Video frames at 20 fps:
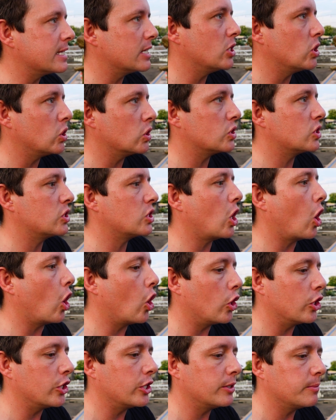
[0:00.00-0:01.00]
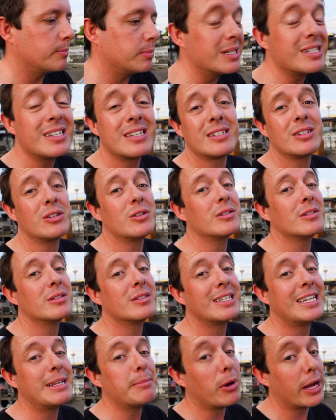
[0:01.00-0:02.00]
not on, but it's
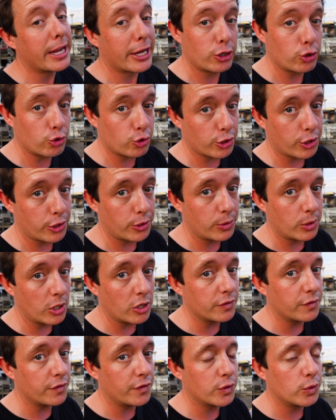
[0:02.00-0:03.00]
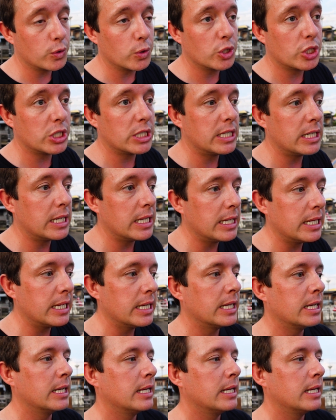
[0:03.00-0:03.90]
not in my control, unfortunately.